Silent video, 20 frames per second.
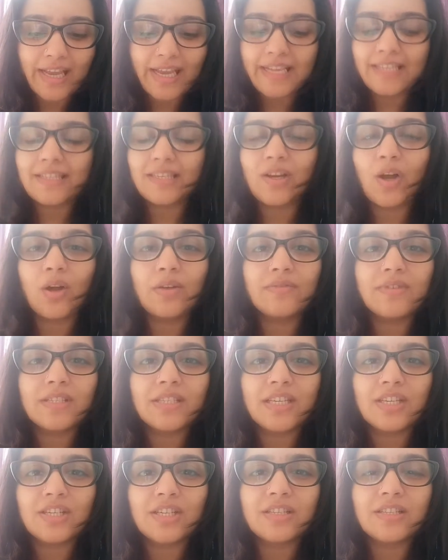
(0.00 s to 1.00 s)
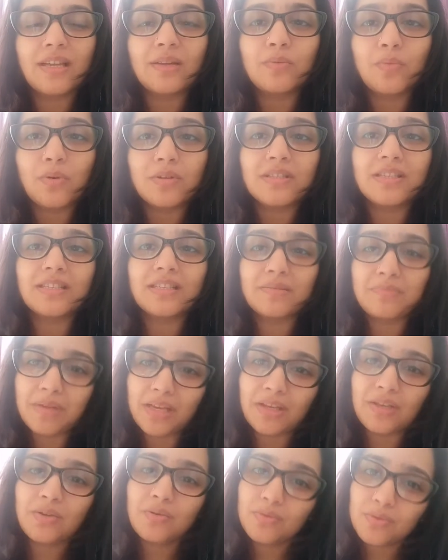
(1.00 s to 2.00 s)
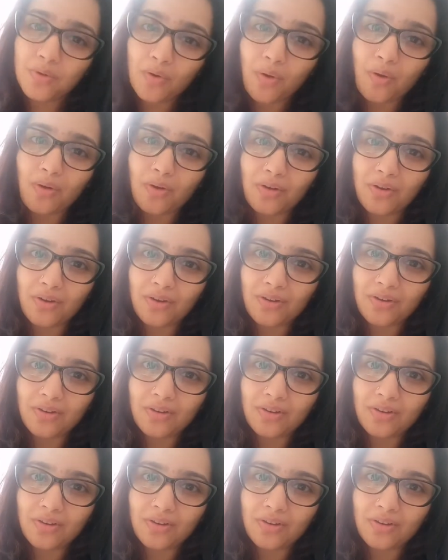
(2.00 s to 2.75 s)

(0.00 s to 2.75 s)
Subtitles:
It's a conversation that wants to make you talk.